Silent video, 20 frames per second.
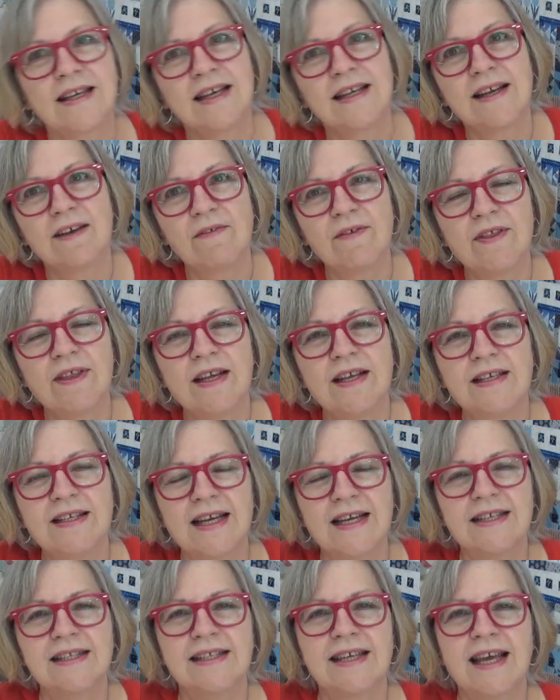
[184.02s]
Everything
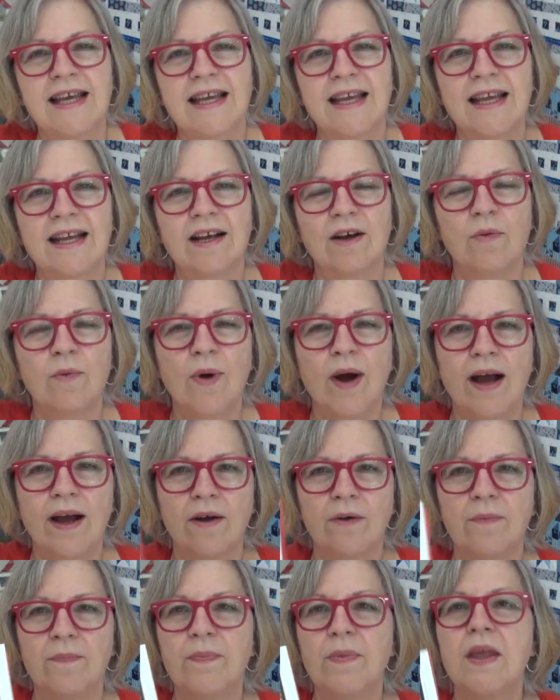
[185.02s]
is taking a
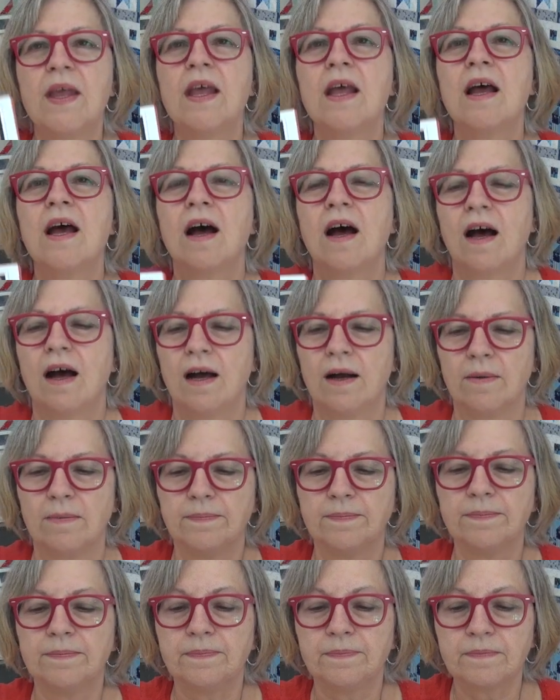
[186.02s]
while.
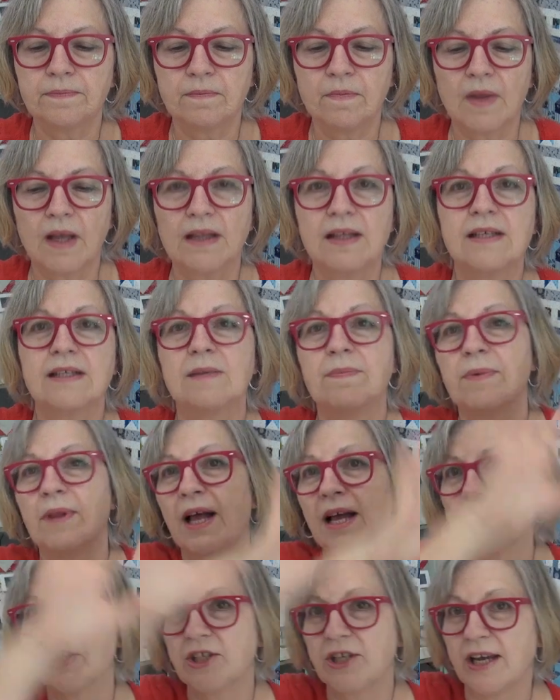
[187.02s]
Um, the
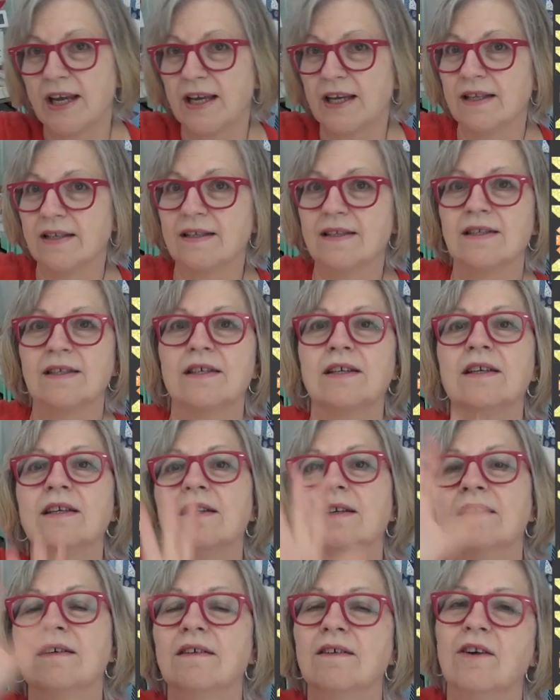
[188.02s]
supply chains
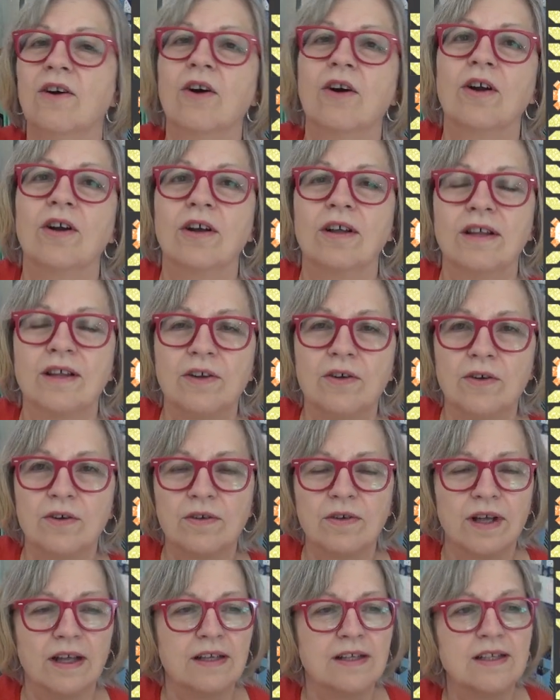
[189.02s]
are a little
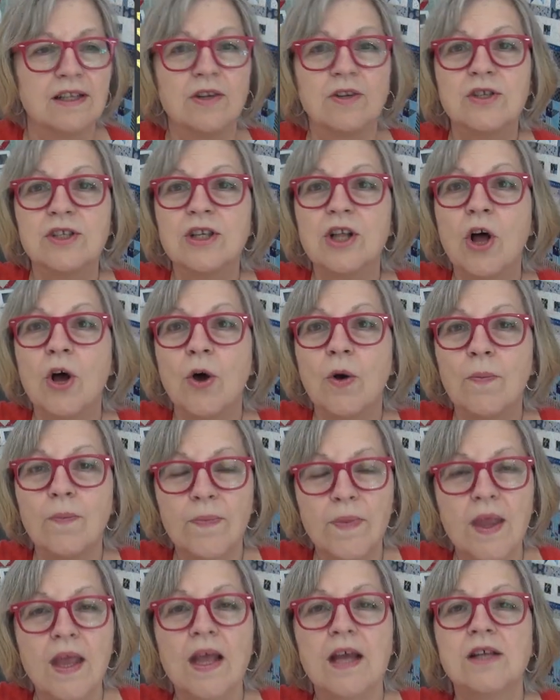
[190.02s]
uh, a little slow.
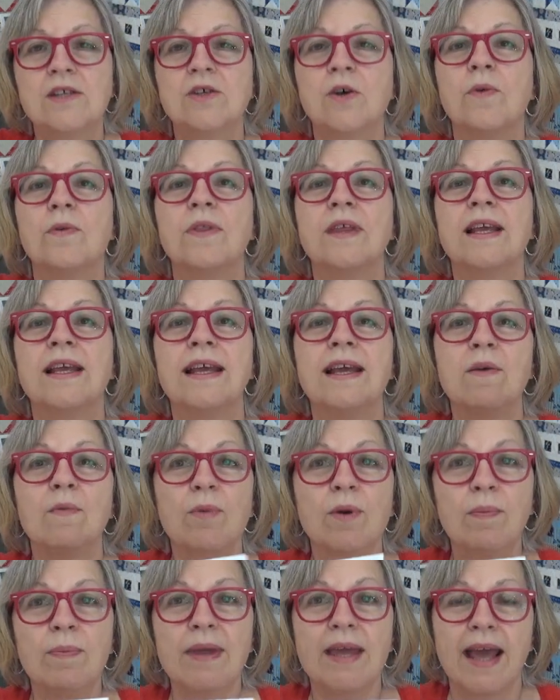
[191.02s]
So the kit
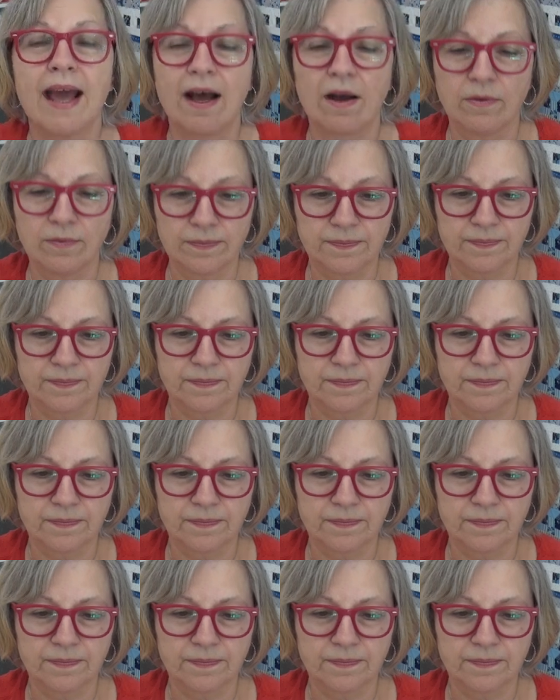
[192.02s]
will be out